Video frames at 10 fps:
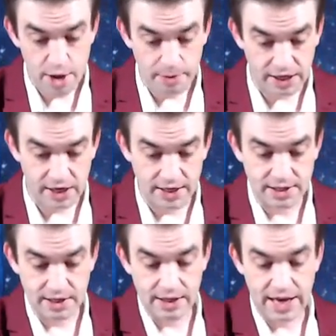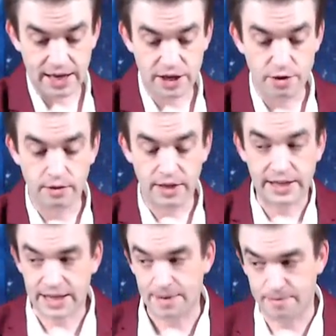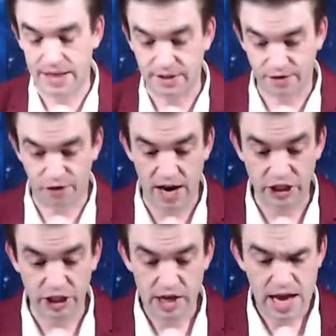because like you like to keep things fresh.